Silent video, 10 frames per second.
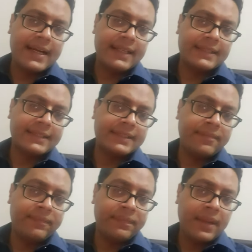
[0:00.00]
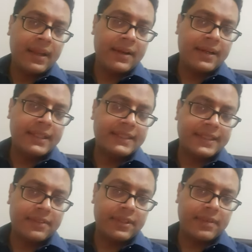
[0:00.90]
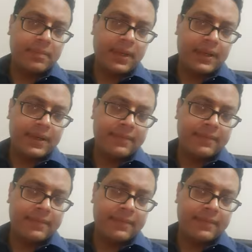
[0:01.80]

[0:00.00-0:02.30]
gets released into the blood.